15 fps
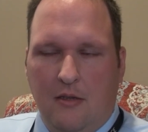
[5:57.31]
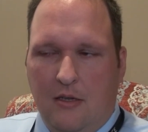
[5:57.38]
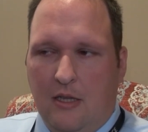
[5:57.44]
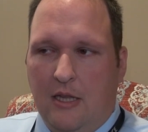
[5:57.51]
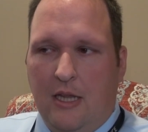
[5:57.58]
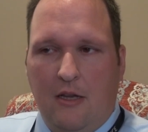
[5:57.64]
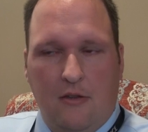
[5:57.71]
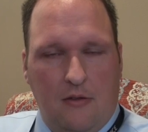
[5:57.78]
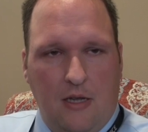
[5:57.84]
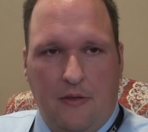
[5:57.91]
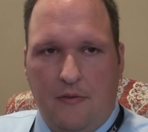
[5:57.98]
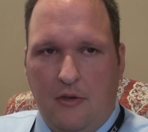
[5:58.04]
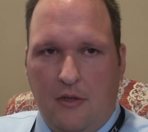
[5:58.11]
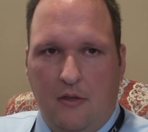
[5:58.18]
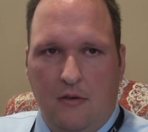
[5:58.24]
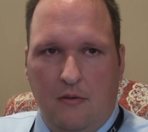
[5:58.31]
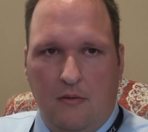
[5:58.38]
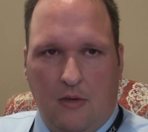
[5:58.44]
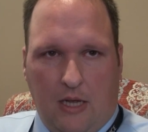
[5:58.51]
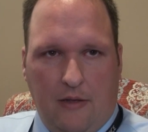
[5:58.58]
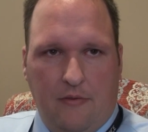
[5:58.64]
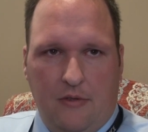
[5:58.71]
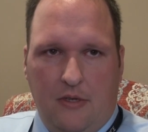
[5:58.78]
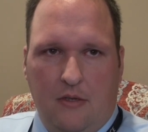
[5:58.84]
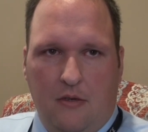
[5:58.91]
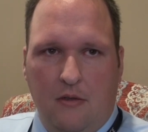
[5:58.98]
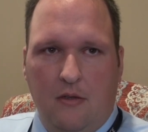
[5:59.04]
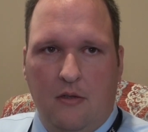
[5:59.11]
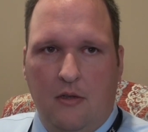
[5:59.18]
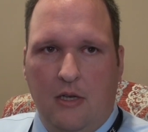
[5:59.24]
and they also have another. I have a
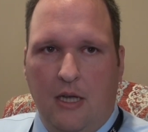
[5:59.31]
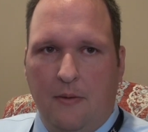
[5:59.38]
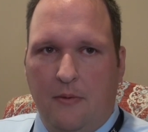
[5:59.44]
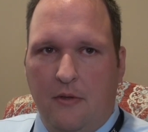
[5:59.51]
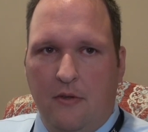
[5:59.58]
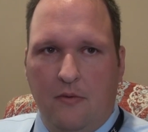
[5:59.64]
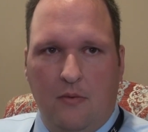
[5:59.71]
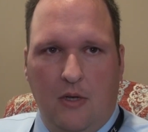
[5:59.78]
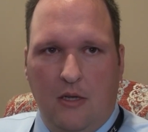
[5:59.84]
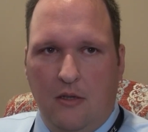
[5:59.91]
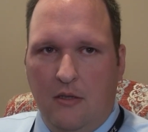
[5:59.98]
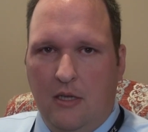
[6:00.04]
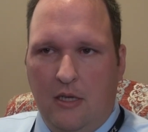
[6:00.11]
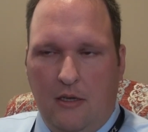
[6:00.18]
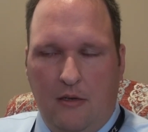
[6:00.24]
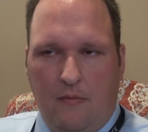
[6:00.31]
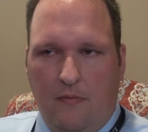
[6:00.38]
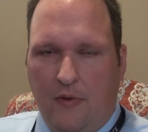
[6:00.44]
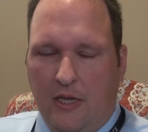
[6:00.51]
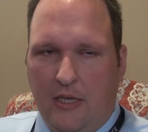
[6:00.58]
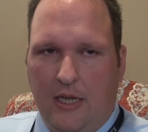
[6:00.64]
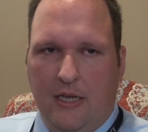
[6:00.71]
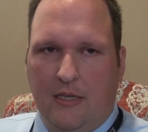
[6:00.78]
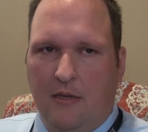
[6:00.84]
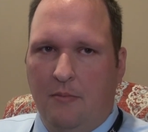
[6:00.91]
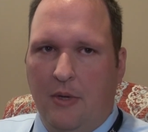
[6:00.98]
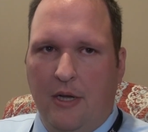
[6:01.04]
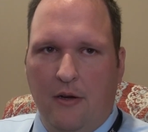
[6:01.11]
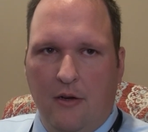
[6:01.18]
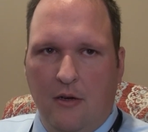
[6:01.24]
sister that's adopted as well, and they did fantastic
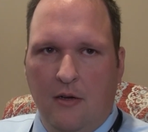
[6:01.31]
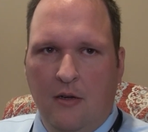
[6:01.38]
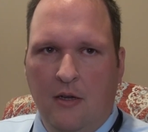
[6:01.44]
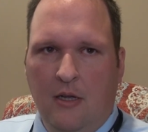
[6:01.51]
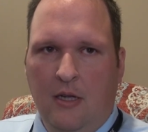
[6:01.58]
by her.